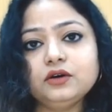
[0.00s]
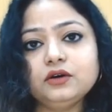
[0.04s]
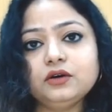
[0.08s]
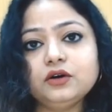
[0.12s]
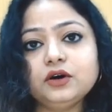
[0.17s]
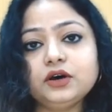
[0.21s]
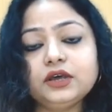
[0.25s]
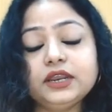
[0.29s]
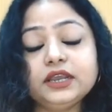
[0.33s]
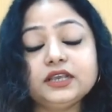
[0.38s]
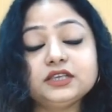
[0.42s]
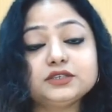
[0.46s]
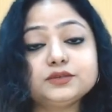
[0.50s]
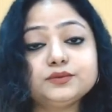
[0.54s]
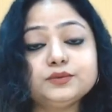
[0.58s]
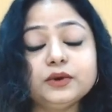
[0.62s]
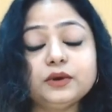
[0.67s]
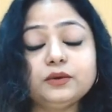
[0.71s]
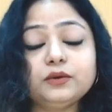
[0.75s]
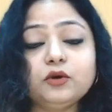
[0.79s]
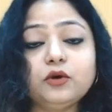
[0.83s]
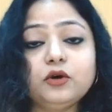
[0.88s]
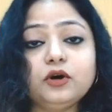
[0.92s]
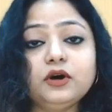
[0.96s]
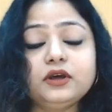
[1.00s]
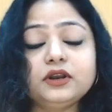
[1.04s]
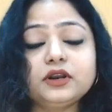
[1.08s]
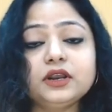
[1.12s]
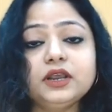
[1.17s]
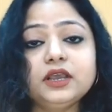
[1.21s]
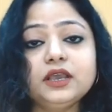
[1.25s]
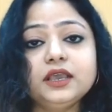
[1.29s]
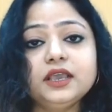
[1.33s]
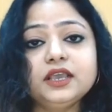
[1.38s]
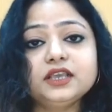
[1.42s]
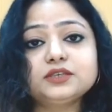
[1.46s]
or
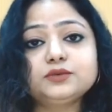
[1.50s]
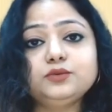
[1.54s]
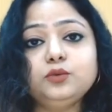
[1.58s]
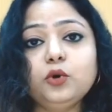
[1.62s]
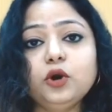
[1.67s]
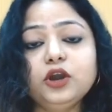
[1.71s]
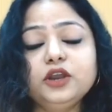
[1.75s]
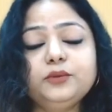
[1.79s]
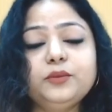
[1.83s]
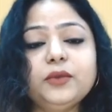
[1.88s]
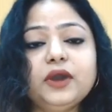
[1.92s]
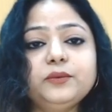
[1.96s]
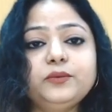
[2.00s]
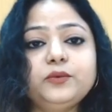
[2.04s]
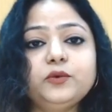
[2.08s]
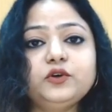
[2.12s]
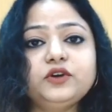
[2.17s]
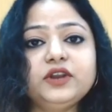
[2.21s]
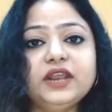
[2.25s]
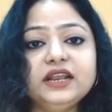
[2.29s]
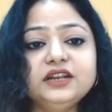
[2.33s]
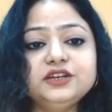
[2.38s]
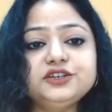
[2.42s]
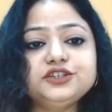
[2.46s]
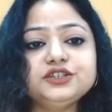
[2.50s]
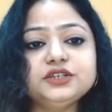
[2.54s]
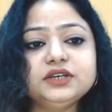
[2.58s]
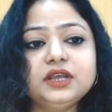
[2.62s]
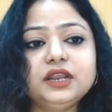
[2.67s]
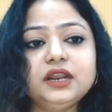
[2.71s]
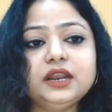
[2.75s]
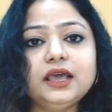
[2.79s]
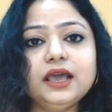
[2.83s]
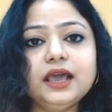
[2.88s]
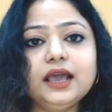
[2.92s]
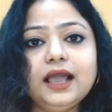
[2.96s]
exploit my
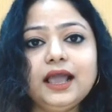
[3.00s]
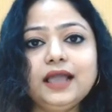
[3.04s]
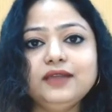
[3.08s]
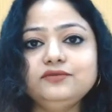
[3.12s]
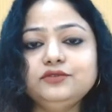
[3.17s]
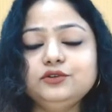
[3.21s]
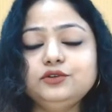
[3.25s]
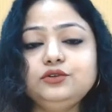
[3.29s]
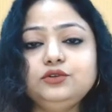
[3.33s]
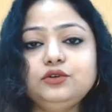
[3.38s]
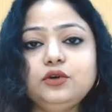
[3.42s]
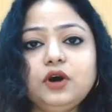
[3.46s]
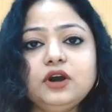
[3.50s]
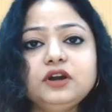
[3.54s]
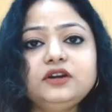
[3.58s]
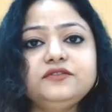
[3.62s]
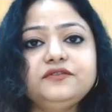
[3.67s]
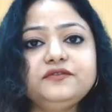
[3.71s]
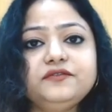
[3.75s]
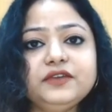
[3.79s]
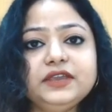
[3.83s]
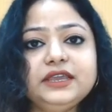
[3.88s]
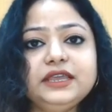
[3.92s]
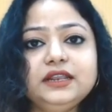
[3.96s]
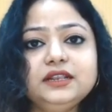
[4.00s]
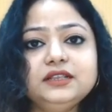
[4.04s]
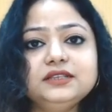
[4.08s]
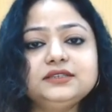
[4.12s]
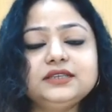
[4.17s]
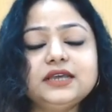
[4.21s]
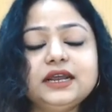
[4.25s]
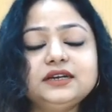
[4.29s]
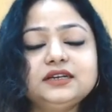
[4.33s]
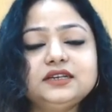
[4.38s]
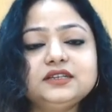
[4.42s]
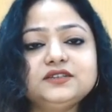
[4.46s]
potential, I would not feel
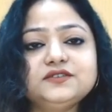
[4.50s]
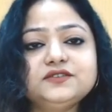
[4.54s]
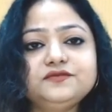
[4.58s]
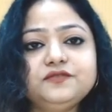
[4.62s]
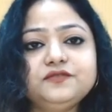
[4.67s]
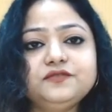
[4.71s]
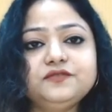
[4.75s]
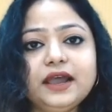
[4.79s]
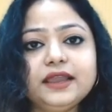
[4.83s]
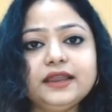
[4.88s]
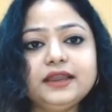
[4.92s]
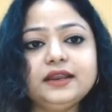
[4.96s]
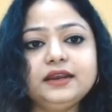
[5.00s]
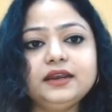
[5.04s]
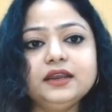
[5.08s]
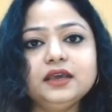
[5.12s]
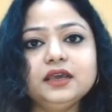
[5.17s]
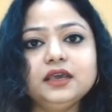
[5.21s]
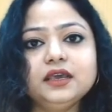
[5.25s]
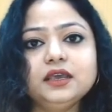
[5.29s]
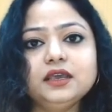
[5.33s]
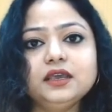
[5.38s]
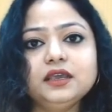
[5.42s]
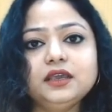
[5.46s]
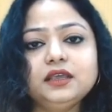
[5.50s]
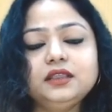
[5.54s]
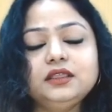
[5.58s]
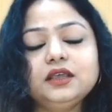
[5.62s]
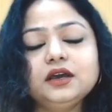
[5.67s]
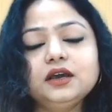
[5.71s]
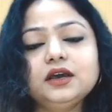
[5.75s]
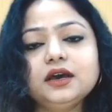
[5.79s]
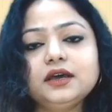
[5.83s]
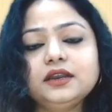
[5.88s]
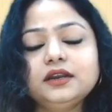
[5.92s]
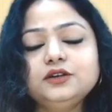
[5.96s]
satisfied in
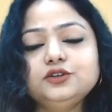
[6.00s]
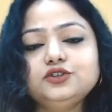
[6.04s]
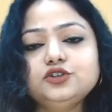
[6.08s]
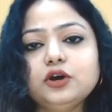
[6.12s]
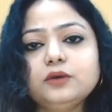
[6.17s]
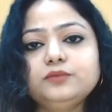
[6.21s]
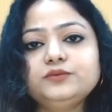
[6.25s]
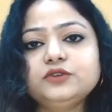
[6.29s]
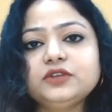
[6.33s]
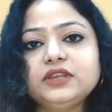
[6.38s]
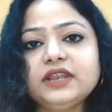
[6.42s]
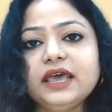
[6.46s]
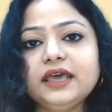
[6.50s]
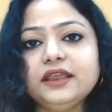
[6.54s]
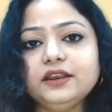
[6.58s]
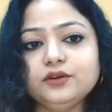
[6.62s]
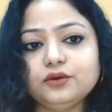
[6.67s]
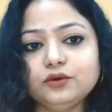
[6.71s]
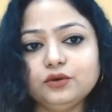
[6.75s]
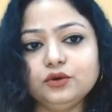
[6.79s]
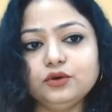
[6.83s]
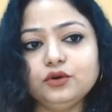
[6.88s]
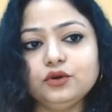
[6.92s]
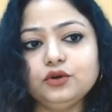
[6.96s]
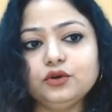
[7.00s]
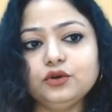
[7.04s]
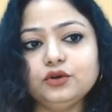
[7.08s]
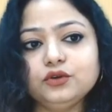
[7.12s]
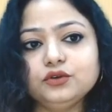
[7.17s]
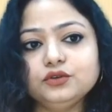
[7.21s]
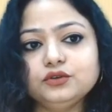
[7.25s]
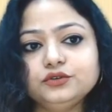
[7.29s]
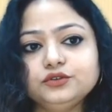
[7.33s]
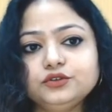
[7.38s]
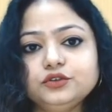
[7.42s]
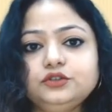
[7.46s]
the current job scenario.
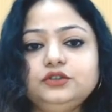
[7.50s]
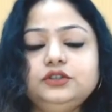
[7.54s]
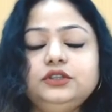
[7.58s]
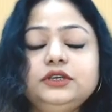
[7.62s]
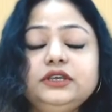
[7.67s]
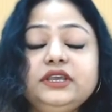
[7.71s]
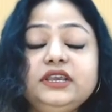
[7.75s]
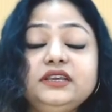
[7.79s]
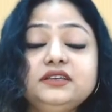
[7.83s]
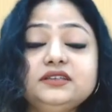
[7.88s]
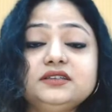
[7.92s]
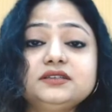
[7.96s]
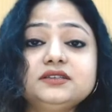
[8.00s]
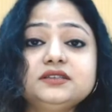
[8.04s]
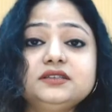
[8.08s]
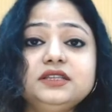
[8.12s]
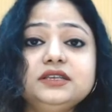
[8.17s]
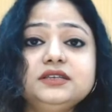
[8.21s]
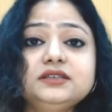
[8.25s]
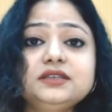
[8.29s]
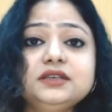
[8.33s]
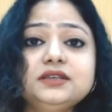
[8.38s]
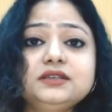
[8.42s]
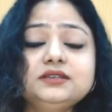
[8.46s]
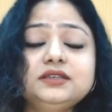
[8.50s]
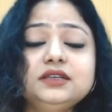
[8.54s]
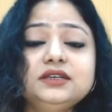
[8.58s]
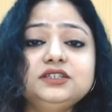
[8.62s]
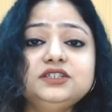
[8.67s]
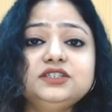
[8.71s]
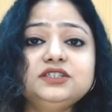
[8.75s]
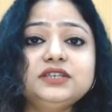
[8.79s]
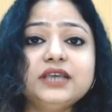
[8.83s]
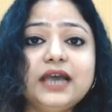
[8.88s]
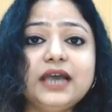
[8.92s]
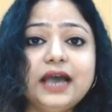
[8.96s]
So this is the
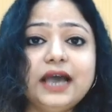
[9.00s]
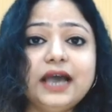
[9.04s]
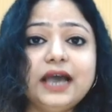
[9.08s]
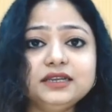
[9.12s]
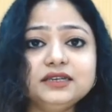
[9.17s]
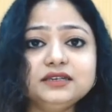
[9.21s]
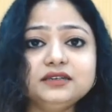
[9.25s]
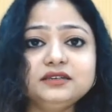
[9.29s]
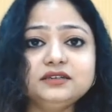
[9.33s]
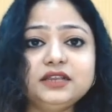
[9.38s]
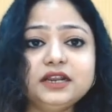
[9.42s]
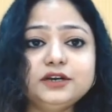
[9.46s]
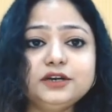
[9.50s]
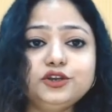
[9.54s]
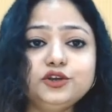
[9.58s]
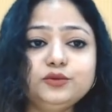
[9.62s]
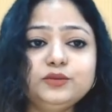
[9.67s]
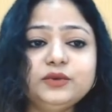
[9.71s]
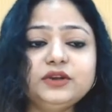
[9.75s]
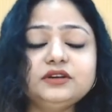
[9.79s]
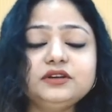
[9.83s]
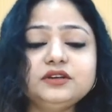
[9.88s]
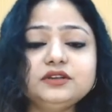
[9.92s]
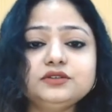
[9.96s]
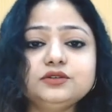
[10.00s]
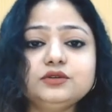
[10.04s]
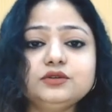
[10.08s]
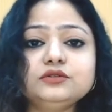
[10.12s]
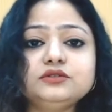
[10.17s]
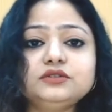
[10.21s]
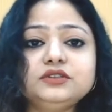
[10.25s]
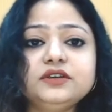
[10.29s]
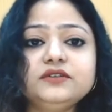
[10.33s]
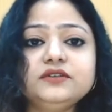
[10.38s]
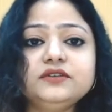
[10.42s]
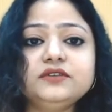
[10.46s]
challenge that human
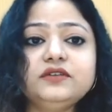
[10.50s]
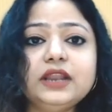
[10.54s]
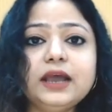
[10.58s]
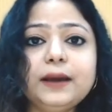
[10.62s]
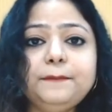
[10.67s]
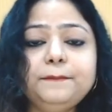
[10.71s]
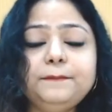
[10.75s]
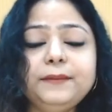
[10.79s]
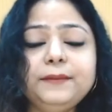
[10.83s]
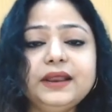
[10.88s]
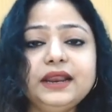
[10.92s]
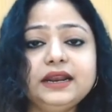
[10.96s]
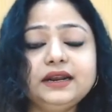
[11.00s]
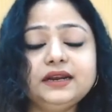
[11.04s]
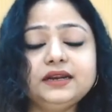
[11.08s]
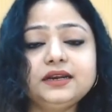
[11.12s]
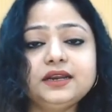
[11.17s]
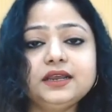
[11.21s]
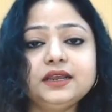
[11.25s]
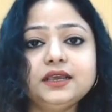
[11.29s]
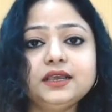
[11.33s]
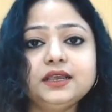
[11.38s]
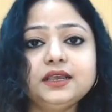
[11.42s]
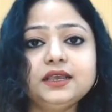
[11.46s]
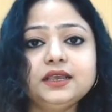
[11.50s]
resource development